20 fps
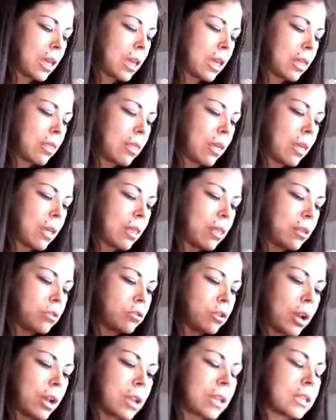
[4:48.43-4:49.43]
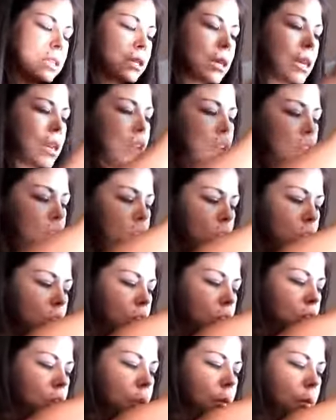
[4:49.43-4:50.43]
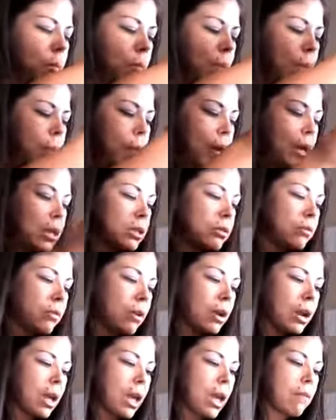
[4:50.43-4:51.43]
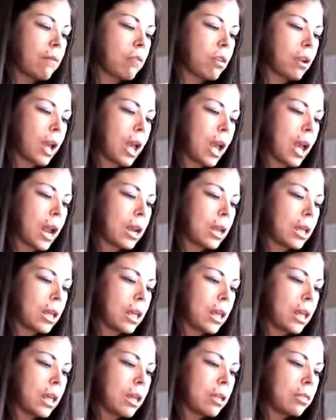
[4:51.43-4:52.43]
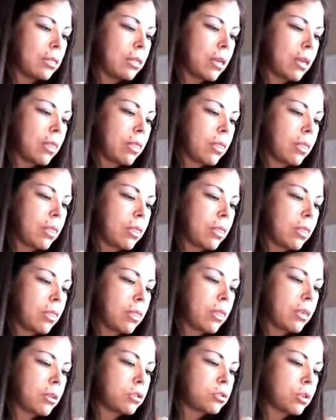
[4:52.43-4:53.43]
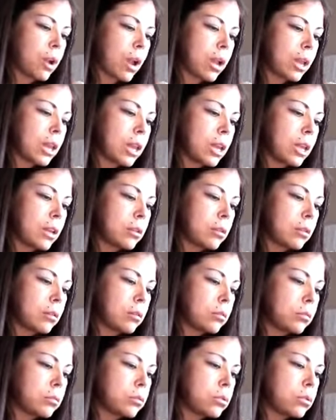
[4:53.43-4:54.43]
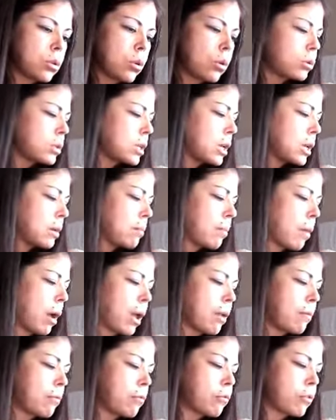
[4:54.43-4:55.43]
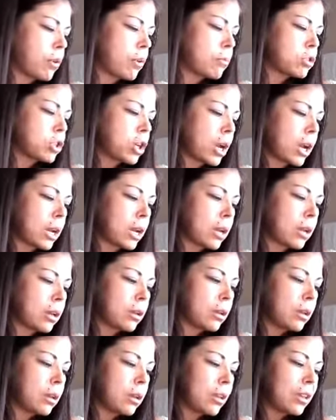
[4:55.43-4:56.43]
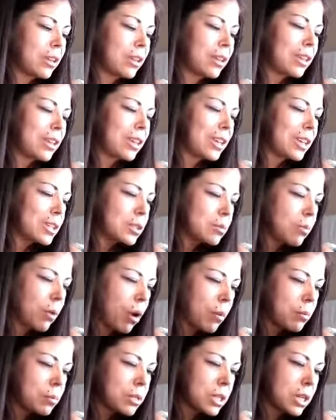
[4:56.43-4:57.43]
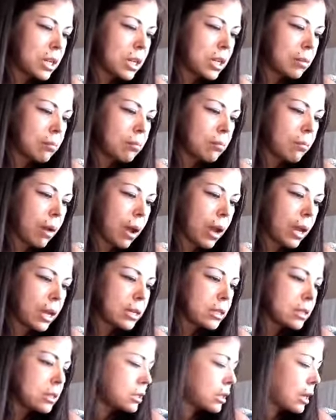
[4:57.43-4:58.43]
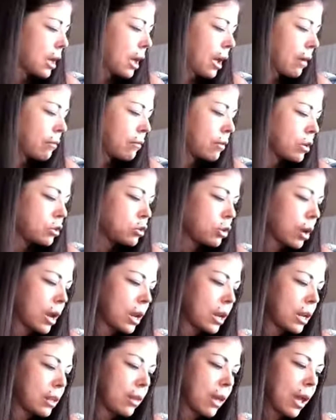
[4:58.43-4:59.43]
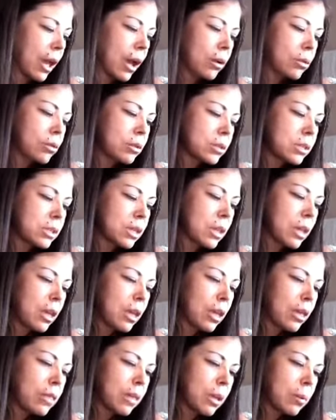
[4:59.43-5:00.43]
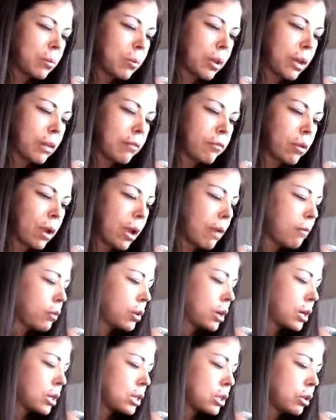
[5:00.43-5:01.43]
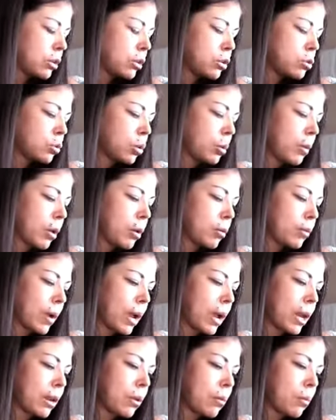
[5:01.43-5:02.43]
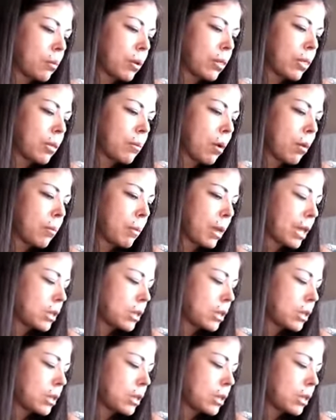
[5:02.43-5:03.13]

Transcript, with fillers: and then the dragon said, You are my best friend I ever had. Then the dragon told him, I am from China. His mom didn't mind to have a dragon in the house. They played forever until the doorbell rang. When the mom